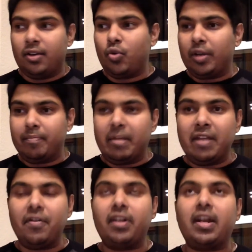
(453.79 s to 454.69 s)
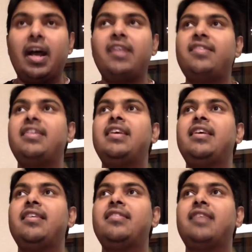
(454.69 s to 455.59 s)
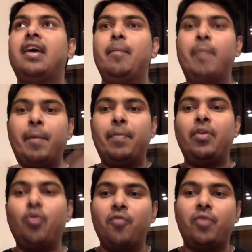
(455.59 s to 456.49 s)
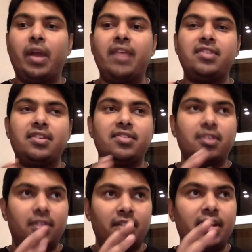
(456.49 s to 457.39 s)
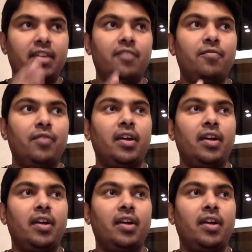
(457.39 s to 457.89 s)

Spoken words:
who can benefit, I see is people who've raised a certain set of